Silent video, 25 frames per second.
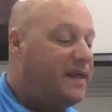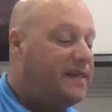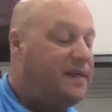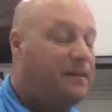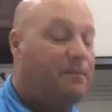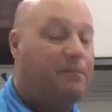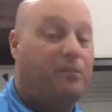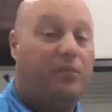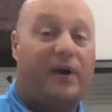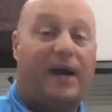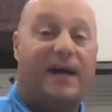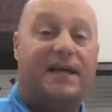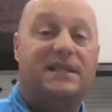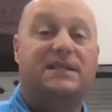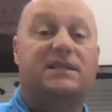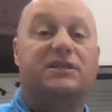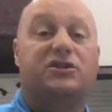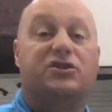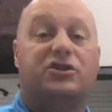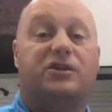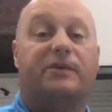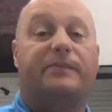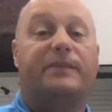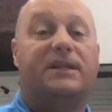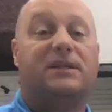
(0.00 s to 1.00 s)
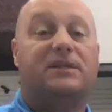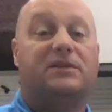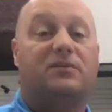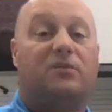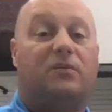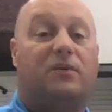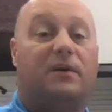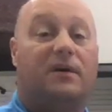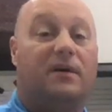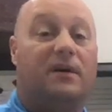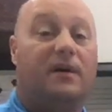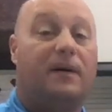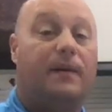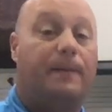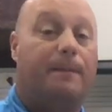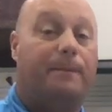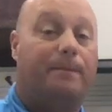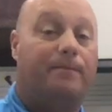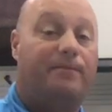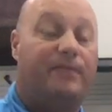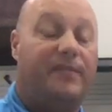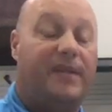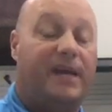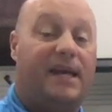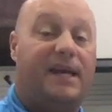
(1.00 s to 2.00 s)
that brass instruments work
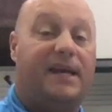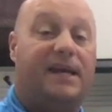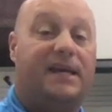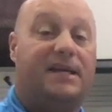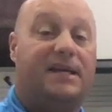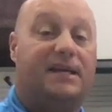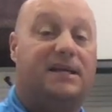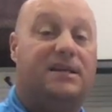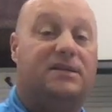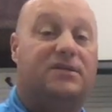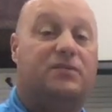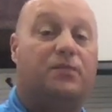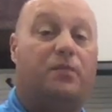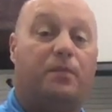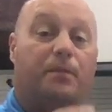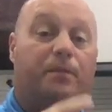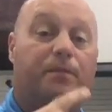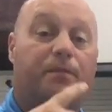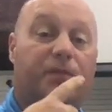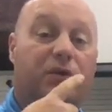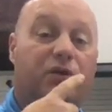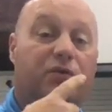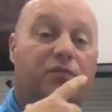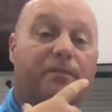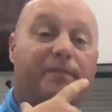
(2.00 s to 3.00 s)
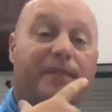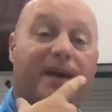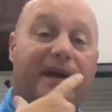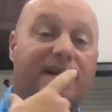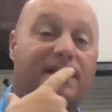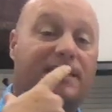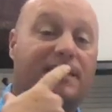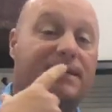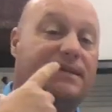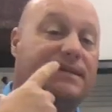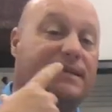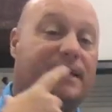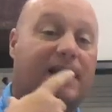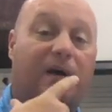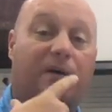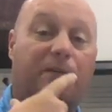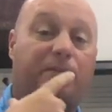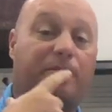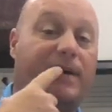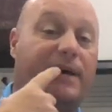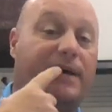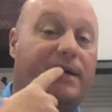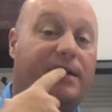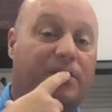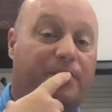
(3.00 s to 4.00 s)
is you make the sound
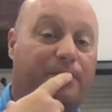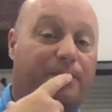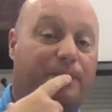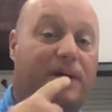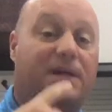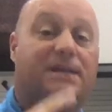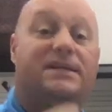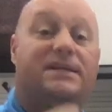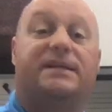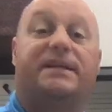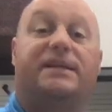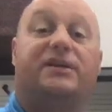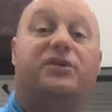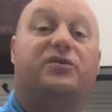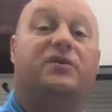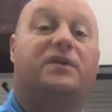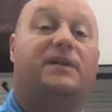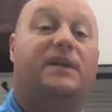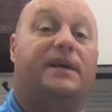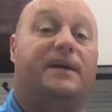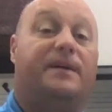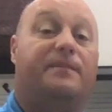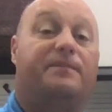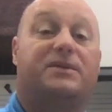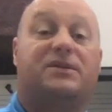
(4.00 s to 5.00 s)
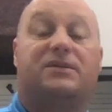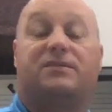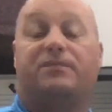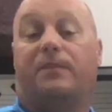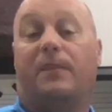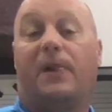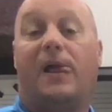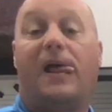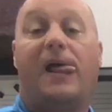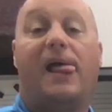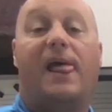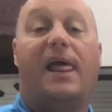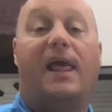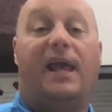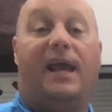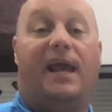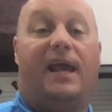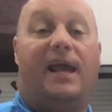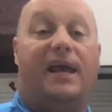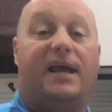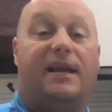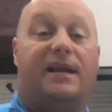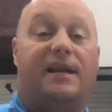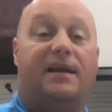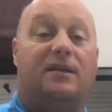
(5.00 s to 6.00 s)
by your buzzing your lips
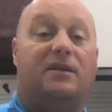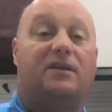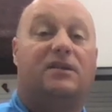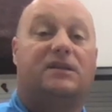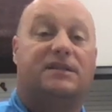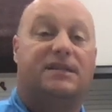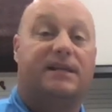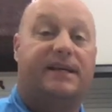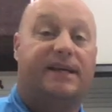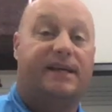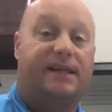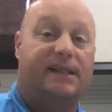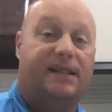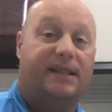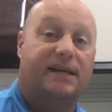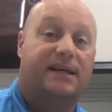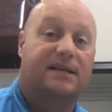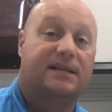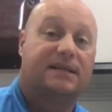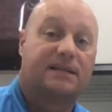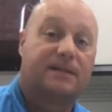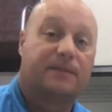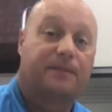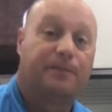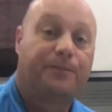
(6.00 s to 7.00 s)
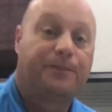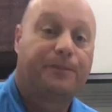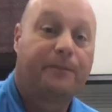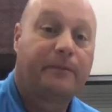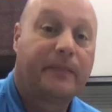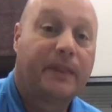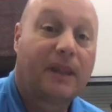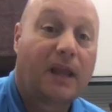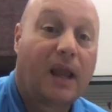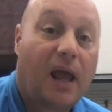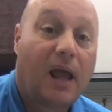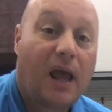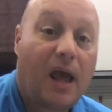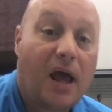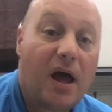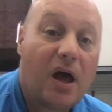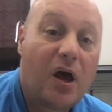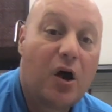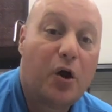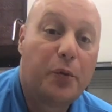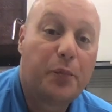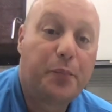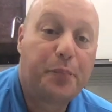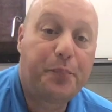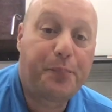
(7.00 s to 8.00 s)
and it looks like this
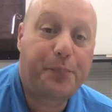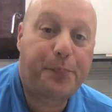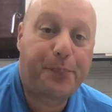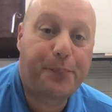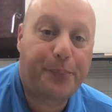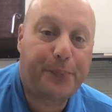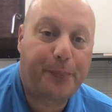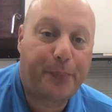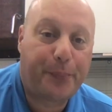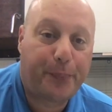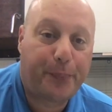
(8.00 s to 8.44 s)
i